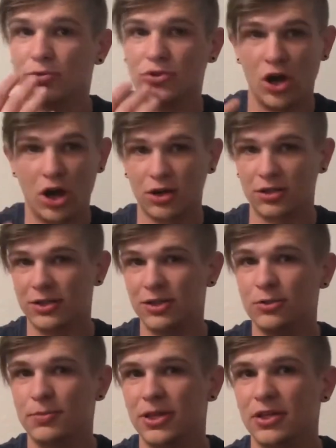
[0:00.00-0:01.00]
talk a
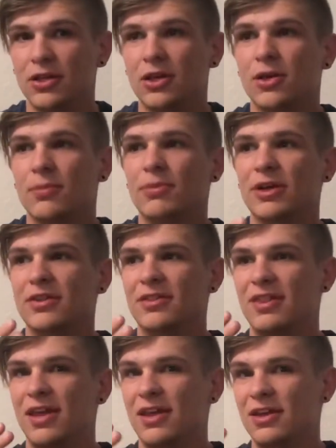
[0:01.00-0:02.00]
little bit, but
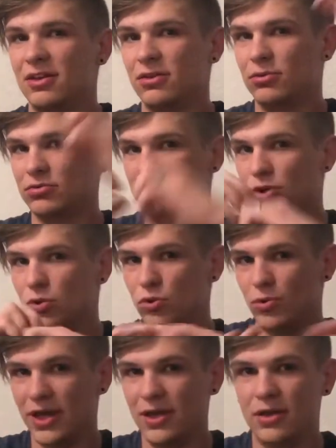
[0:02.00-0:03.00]
then it'll go
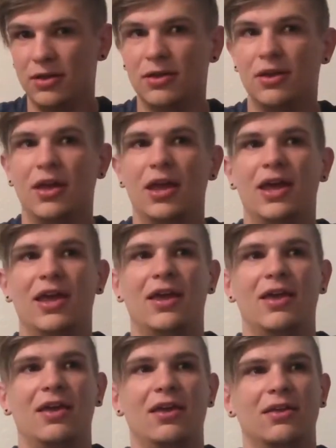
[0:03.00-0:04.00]
away
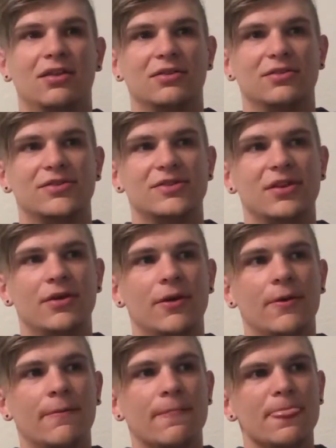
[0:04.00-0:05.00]
and
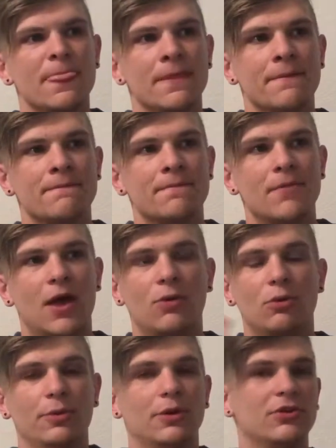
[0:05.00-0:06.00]
I
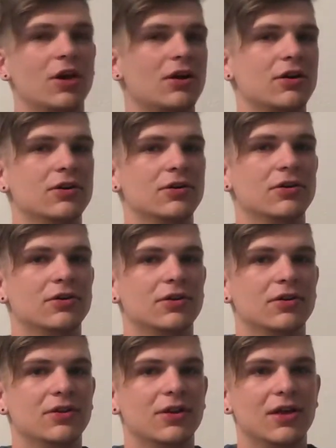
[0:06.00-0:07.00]
won't be able to talk.
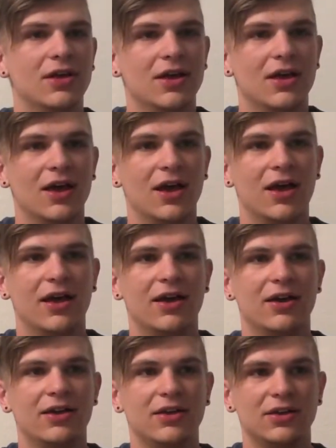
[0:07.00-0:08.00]

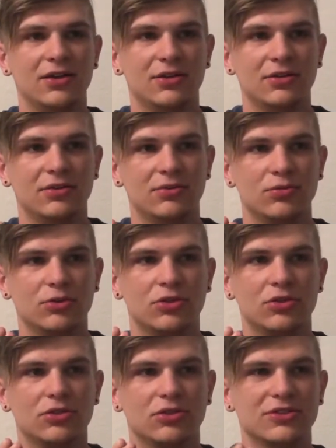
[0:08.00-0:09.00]
I
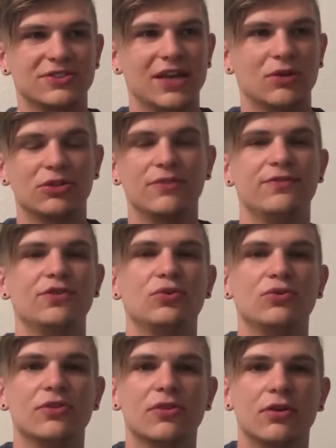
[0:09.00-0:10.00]
will sound
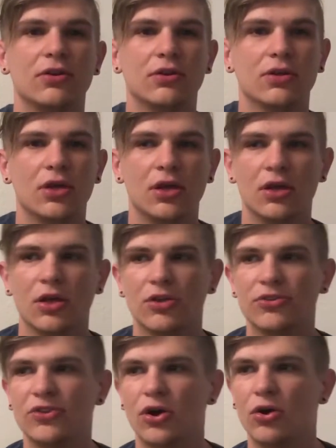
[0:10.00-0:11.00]
confused.
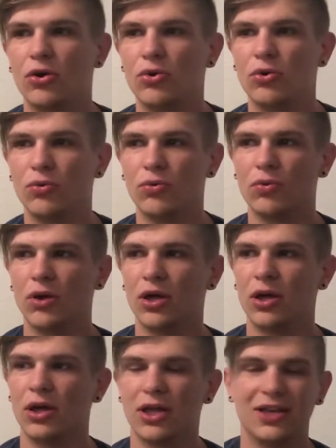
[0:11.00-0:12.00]
So
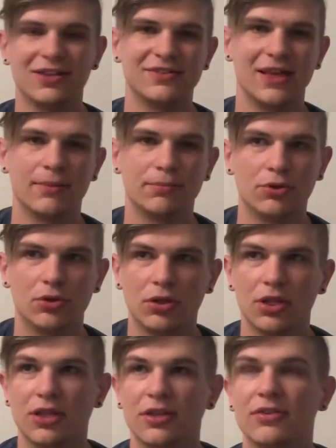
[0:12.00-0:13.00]
an example
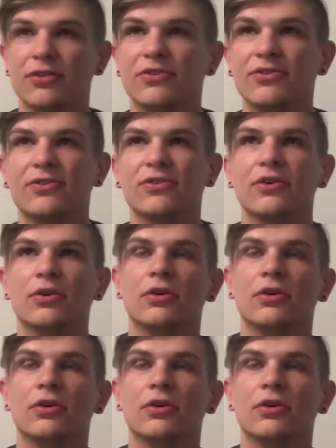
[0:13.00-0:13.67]
is